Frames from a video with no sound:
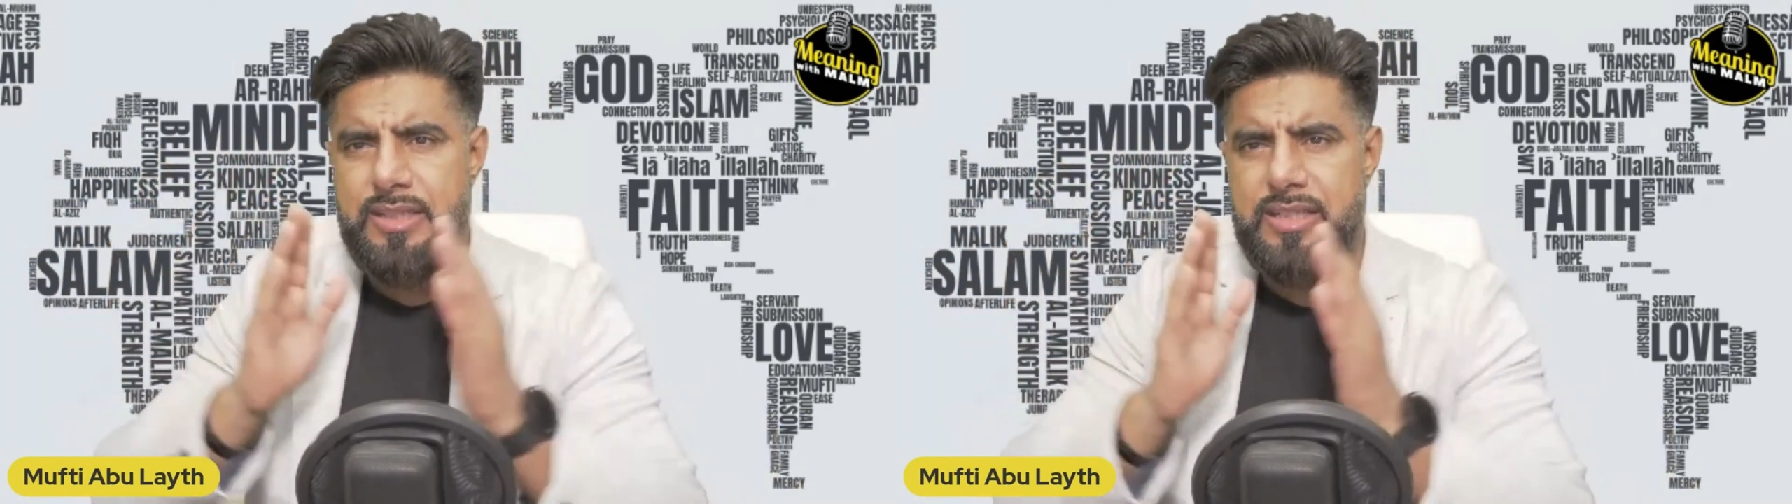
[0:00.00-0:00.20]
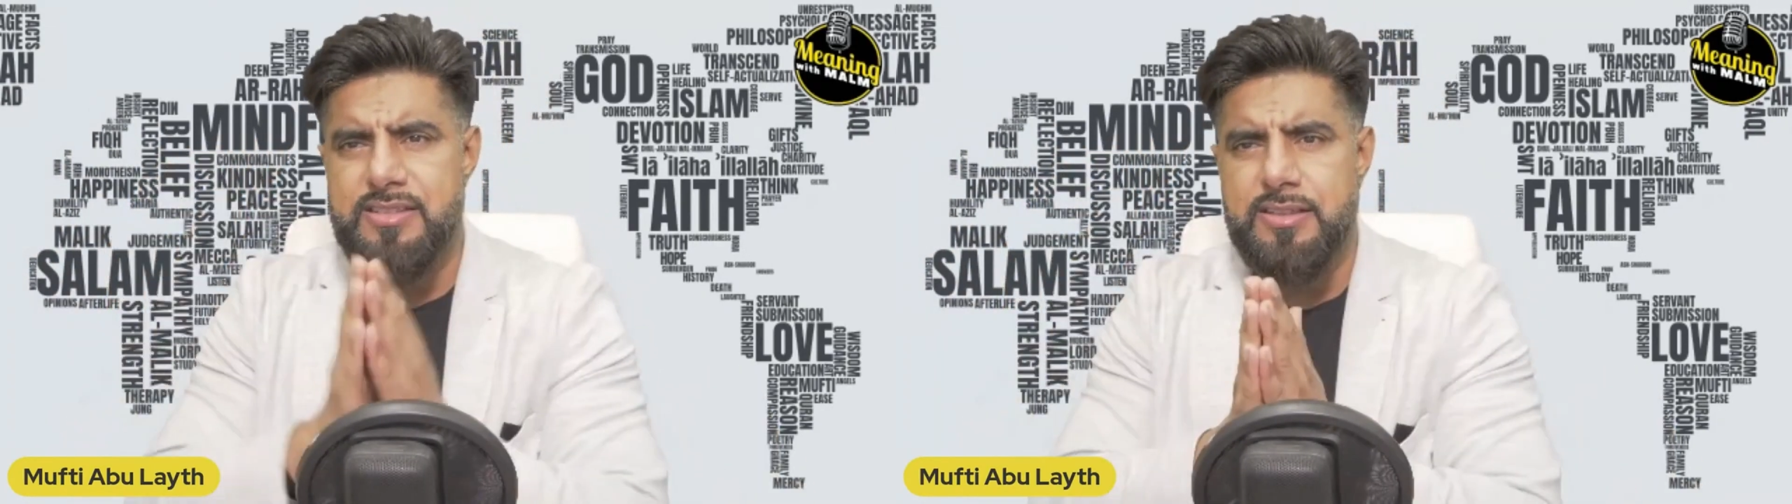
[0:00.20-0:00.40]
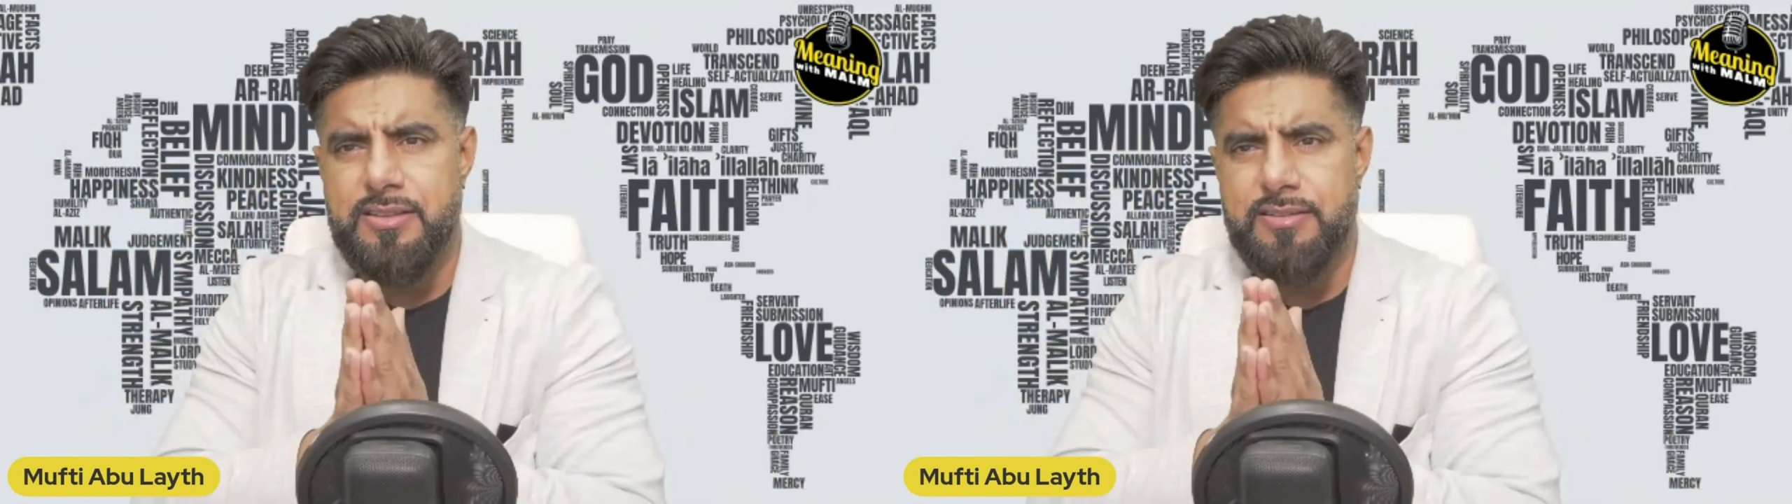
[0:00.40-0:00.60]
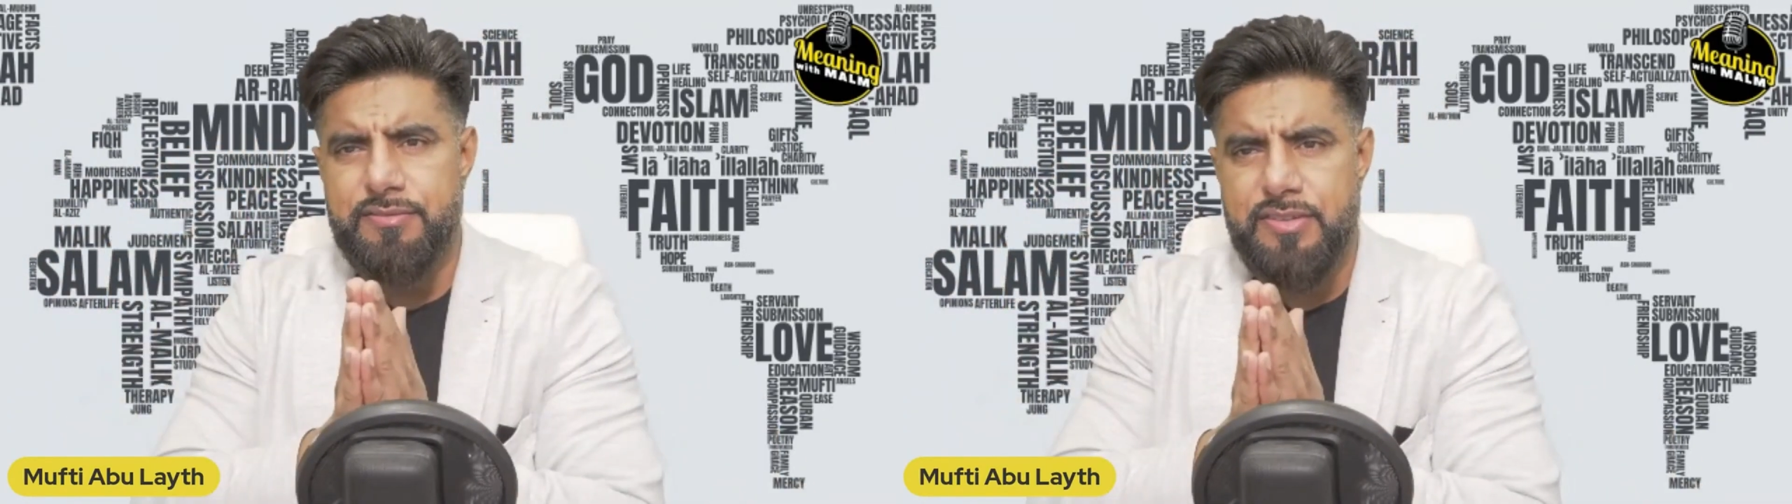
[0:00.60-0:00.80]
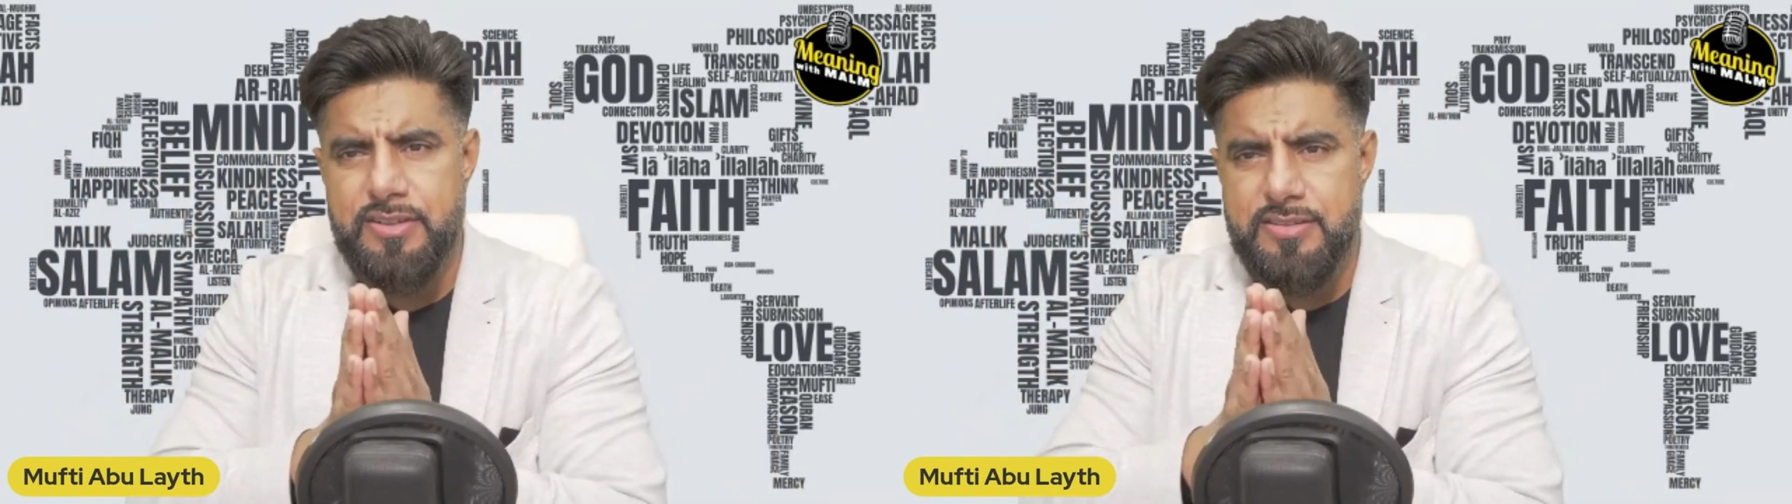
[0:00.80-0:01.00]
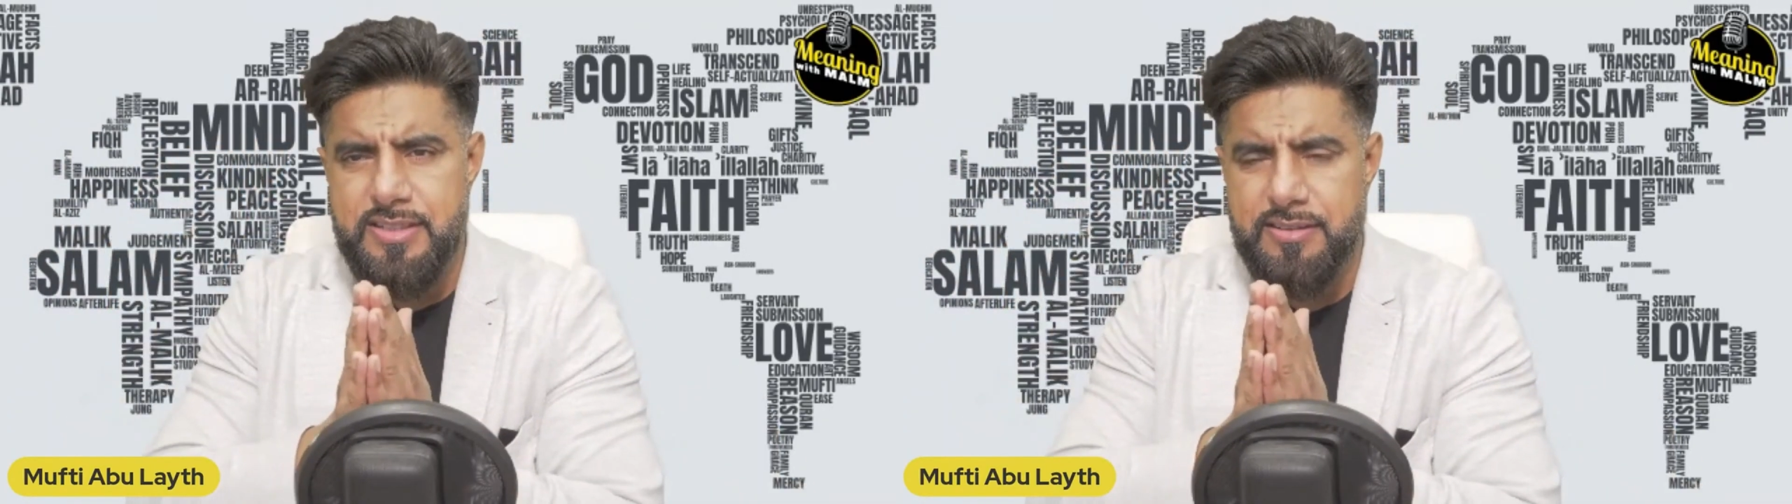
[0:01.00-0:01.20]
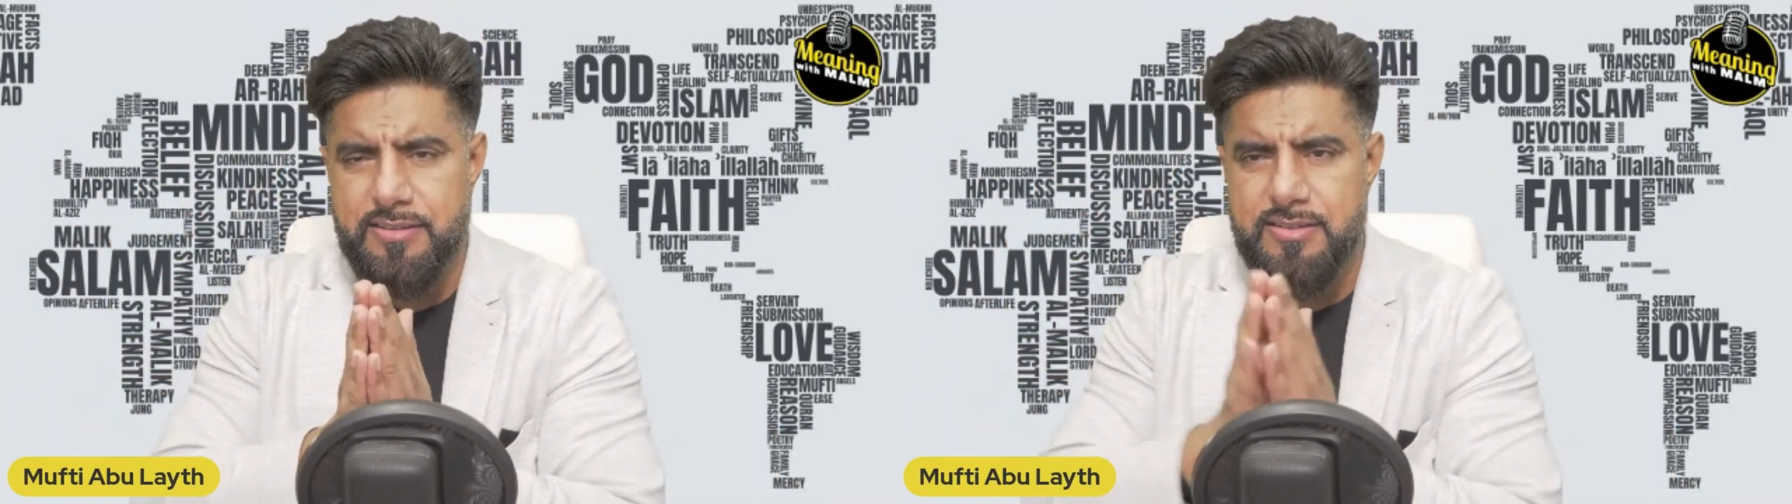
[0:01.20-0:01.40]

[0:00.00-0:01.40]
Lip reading: certain verses,